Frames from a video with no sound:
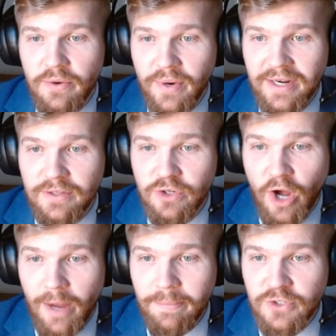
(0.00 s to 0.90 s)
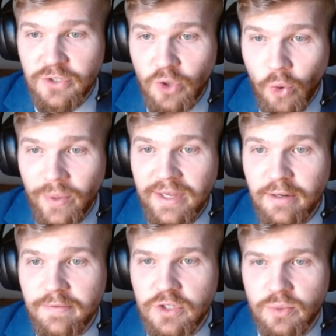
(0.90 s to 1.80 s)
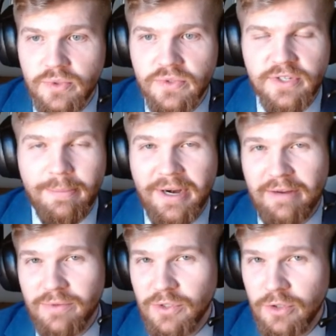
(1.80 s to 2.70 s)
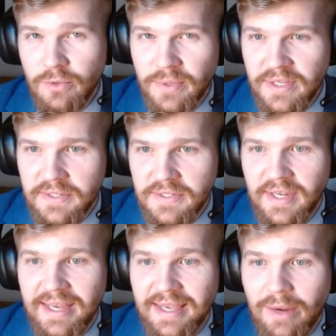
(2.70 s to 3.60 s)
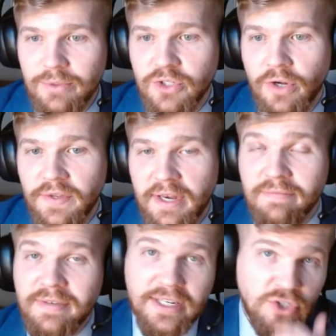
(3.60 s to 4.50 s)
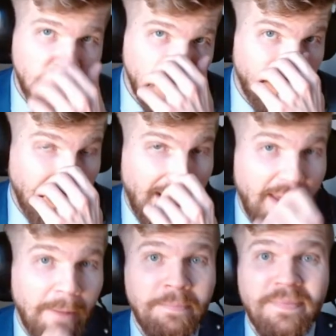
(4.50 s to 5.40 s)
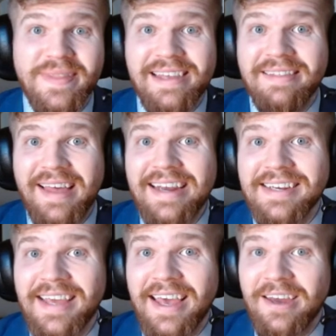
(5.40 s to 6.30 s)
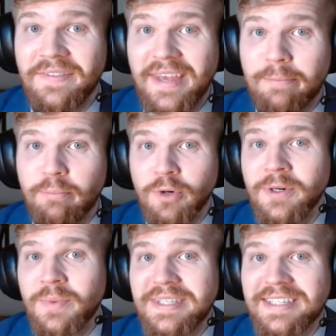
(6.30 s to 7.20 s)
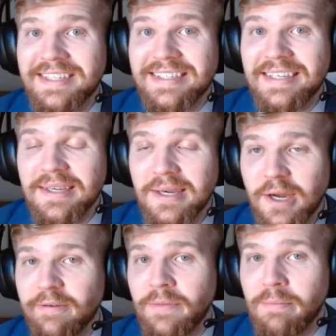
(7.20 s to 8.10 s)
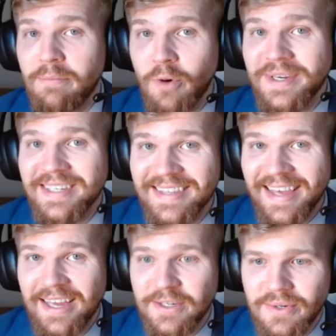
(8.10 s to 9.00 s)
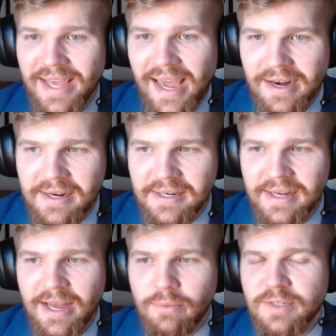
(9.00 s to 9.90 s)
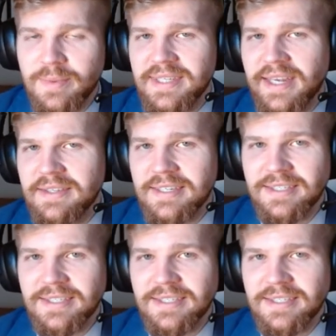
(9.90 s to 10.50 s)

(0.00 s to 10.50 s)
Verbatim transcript: right, the top scoring individuals, about every two weeks, get what's called an invitation to apply. They land in Canada, they get permanent residency from the moment they enter Canada, which means they can